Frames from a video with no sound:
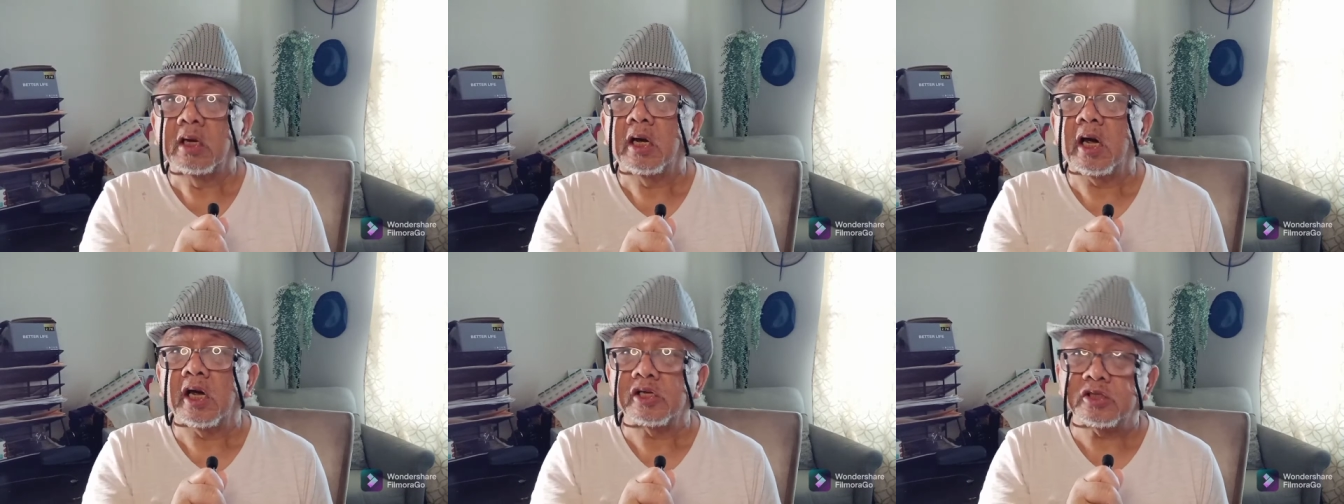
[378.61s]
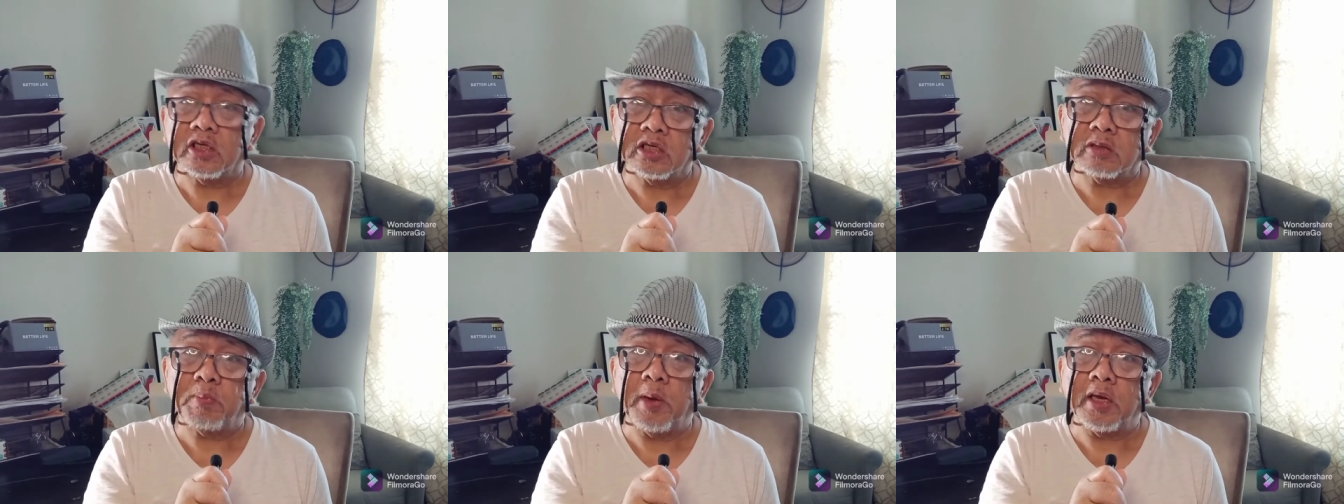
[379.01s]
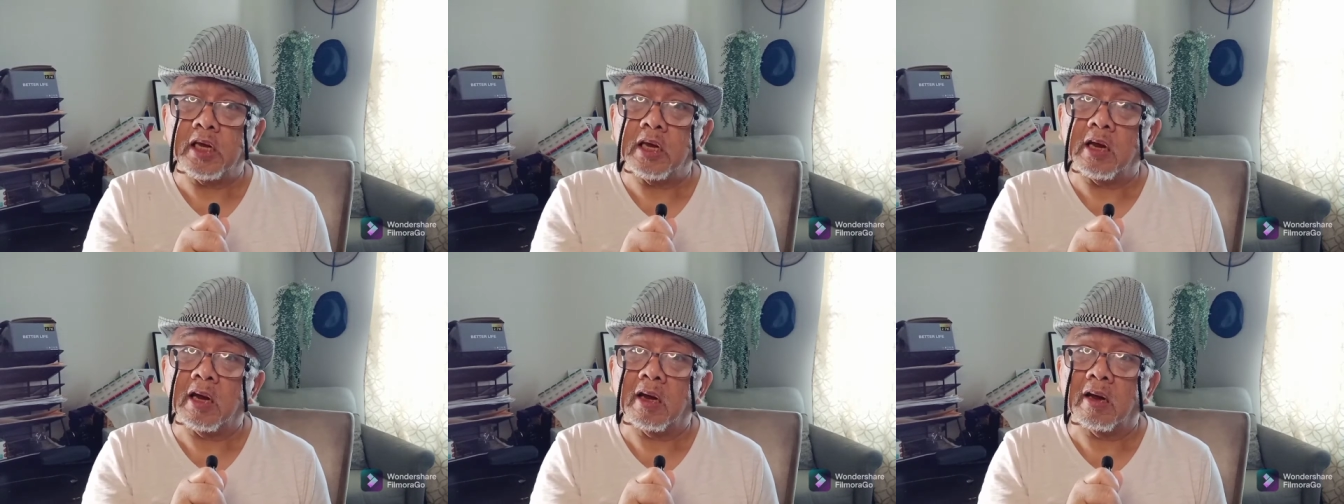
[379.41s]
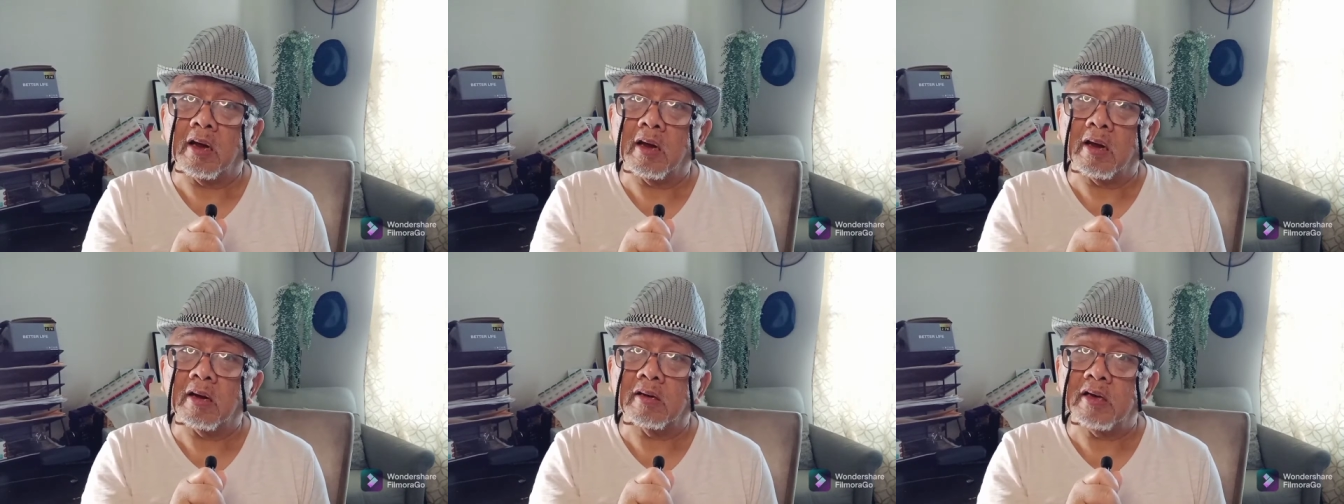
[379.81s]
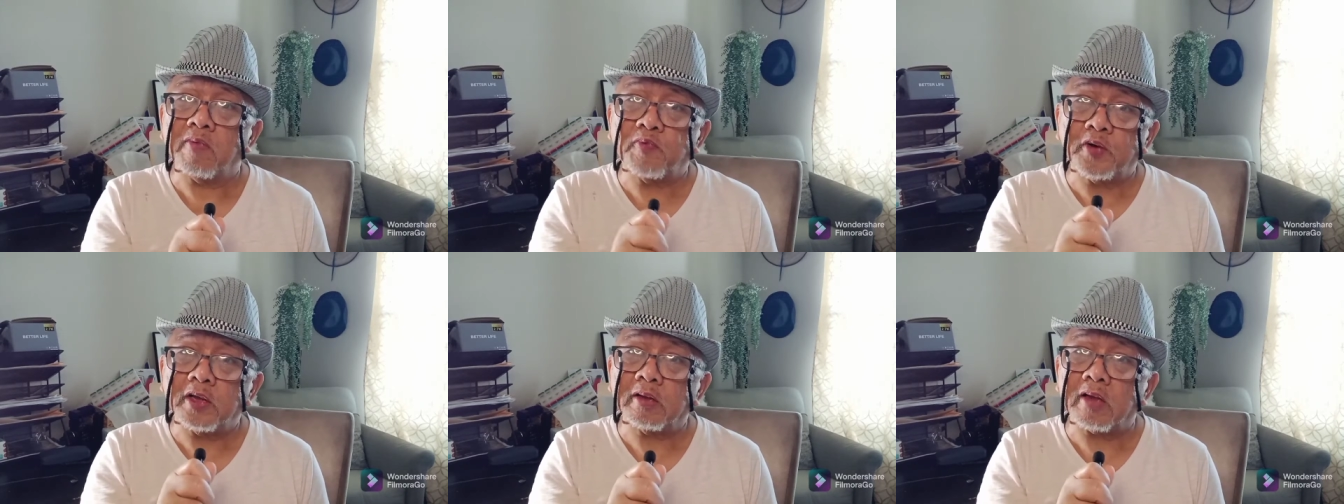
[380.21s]
Uh, she's making uh,
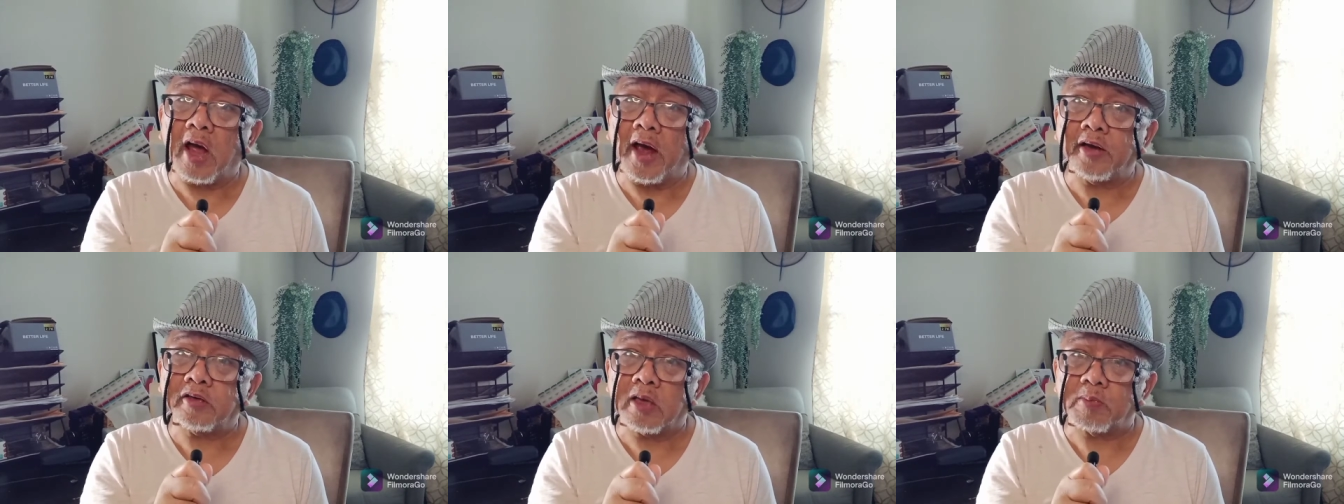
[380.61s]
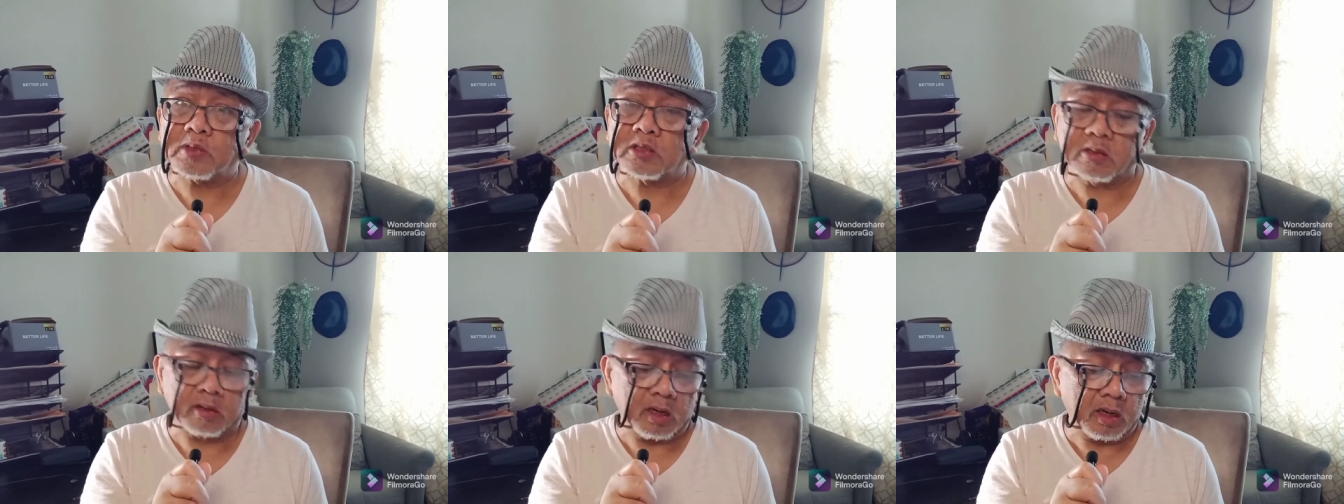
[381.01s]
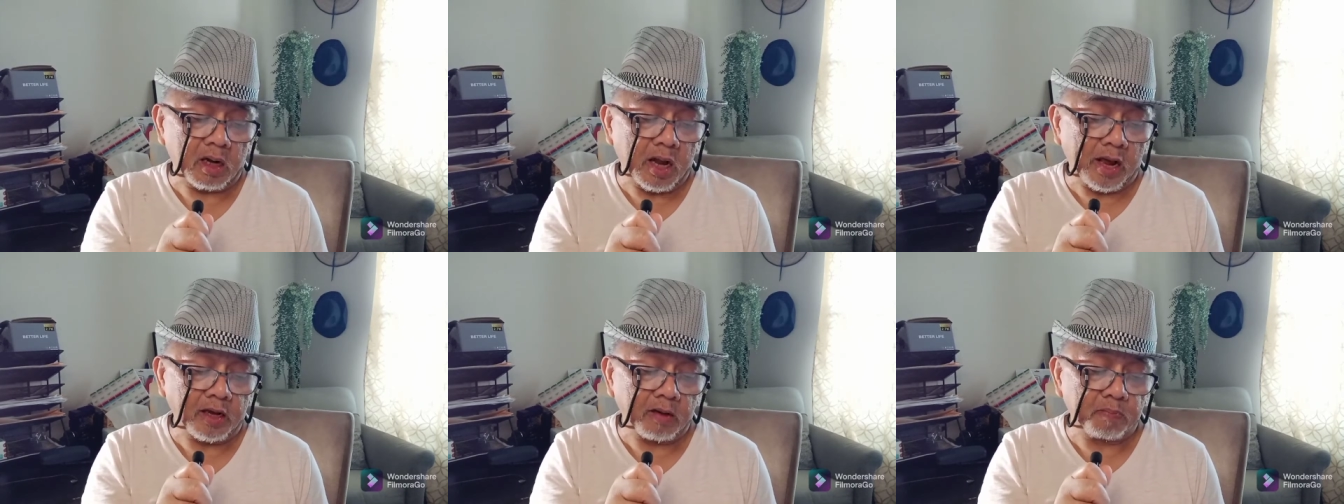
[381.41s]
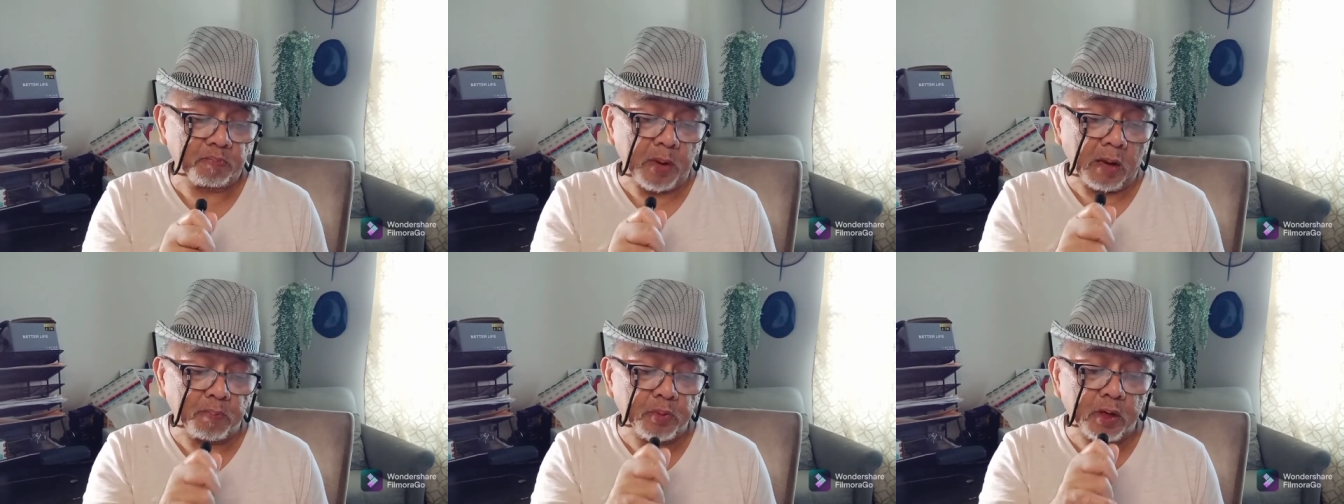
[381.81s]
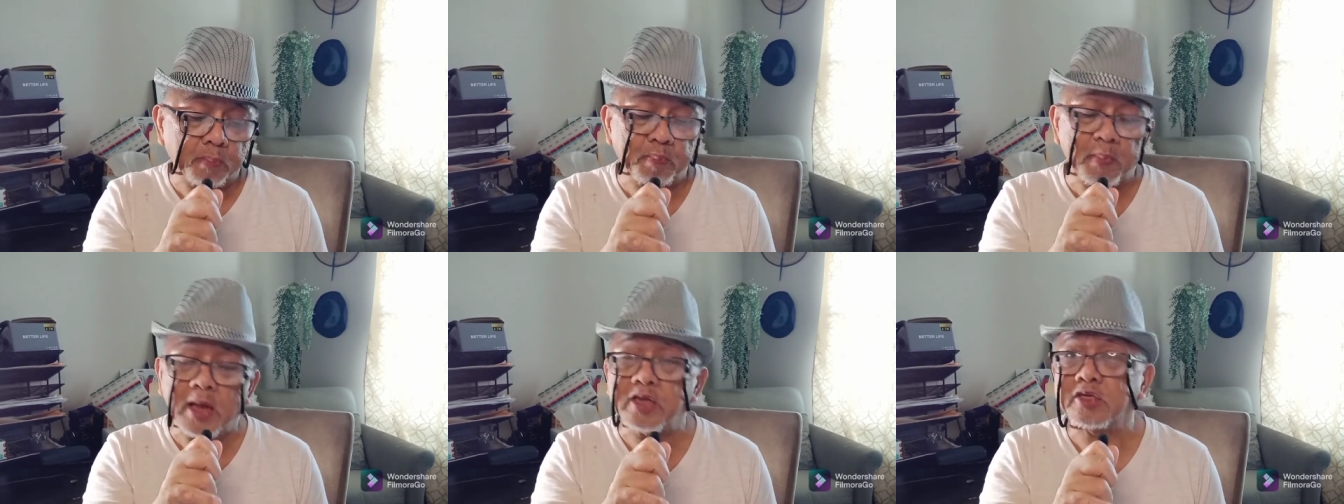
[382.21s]
different items like
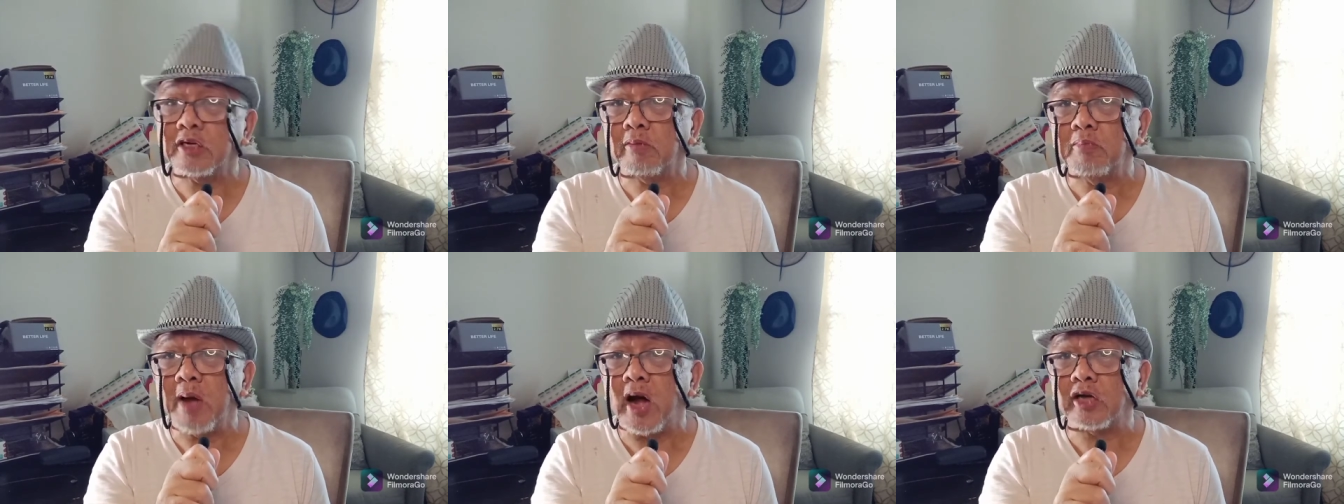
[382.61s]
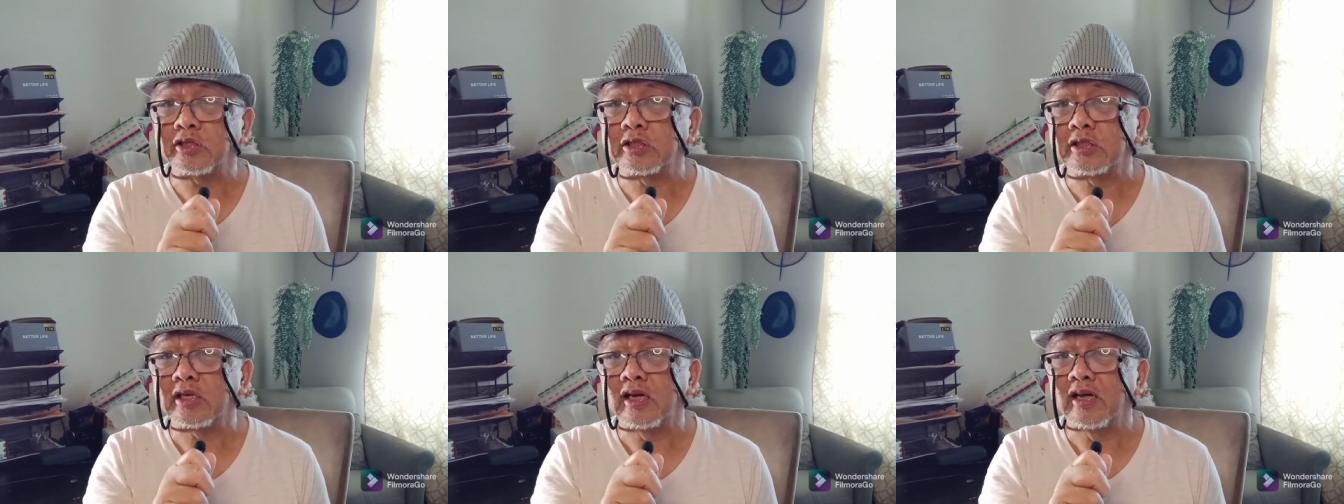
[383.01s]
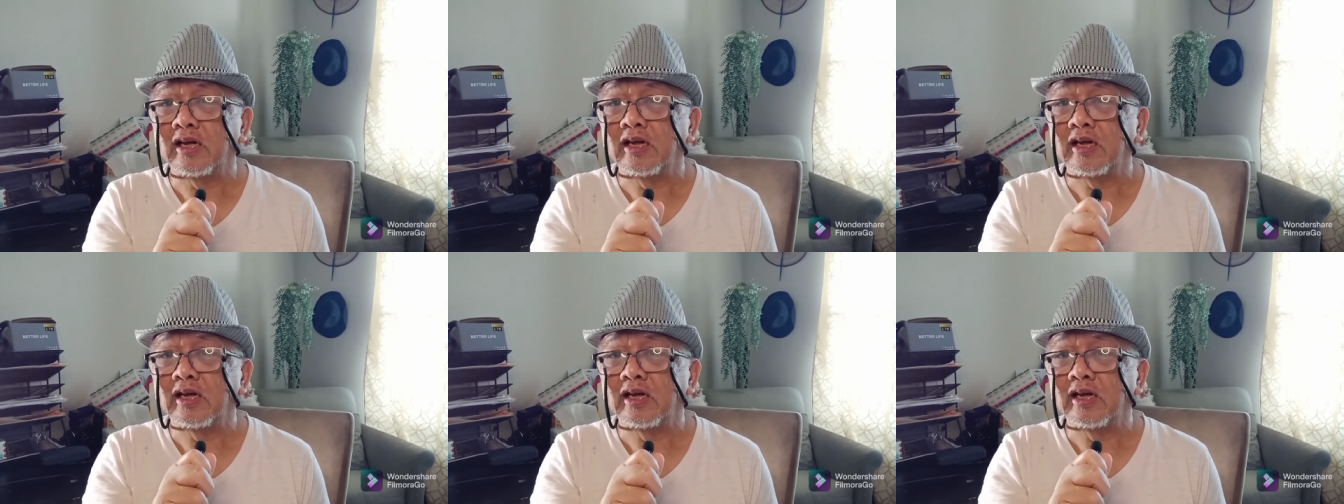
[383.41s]
paper pencil box.